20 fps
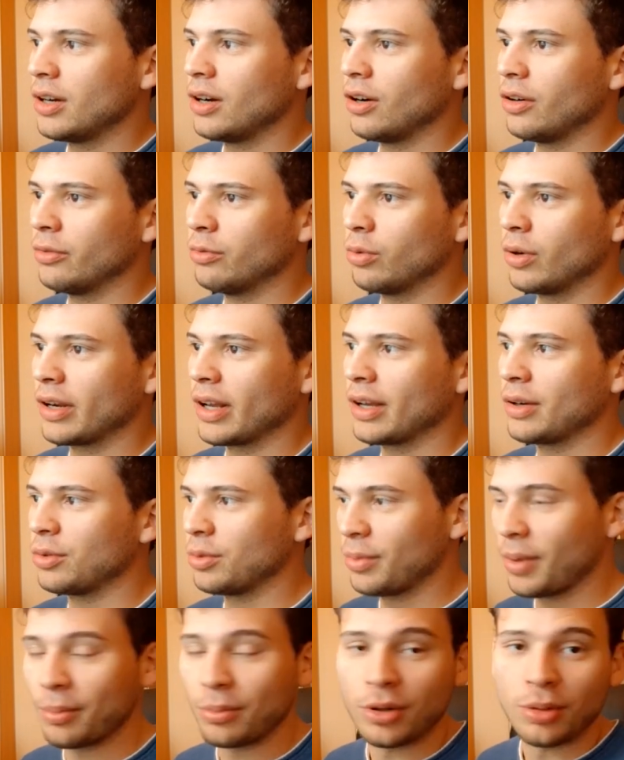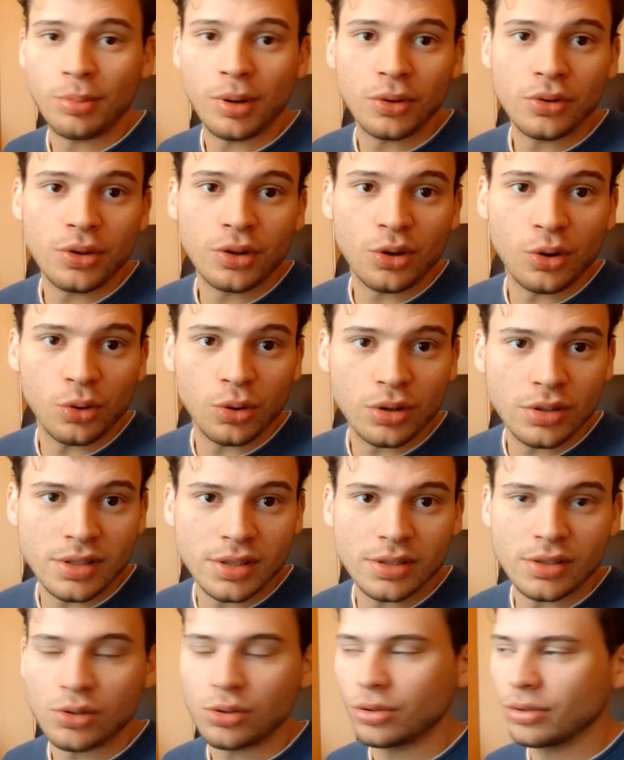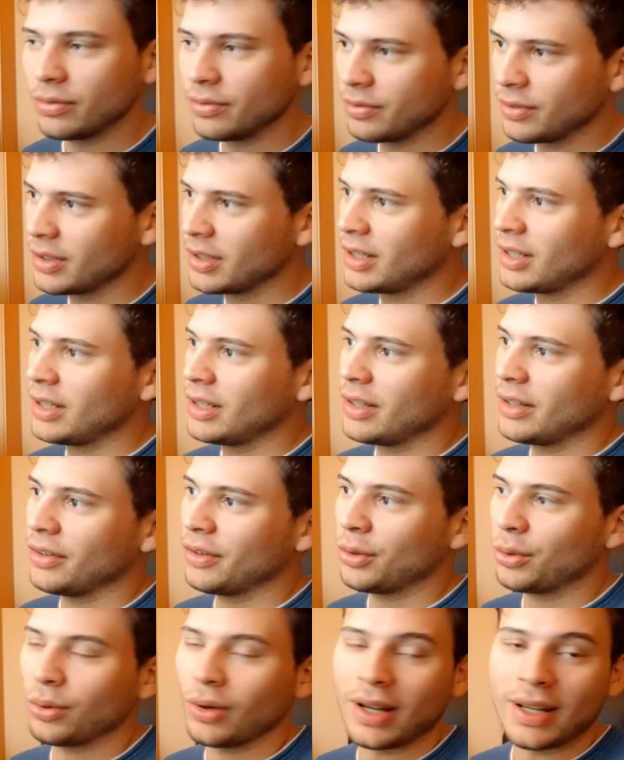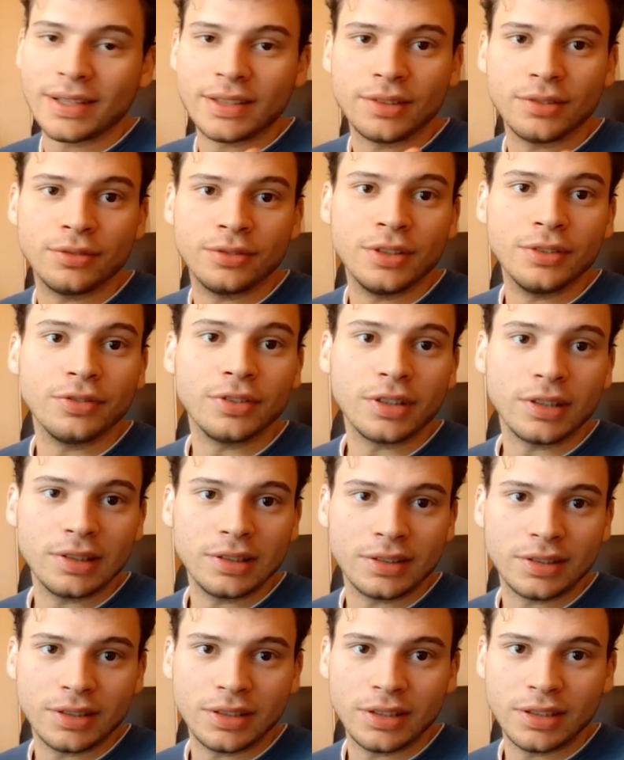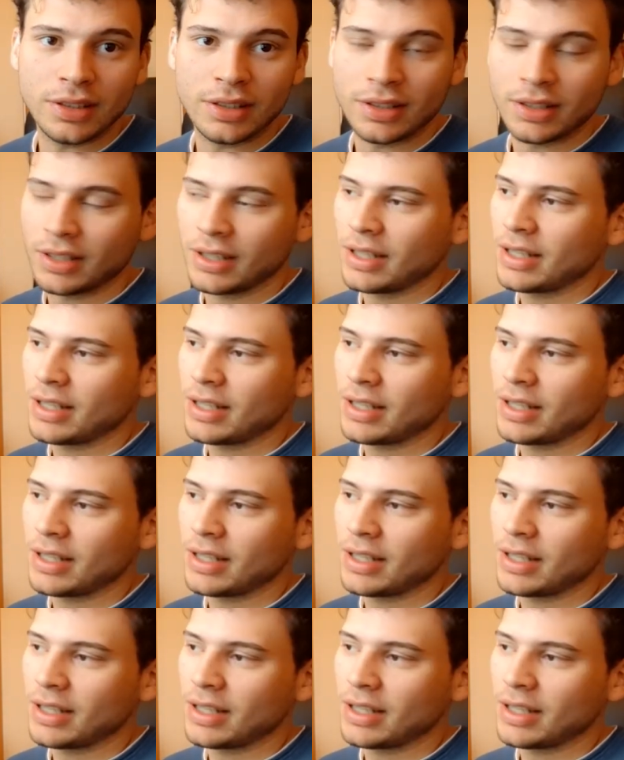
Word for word: of what I remember about the course and sort of the relative difficulty.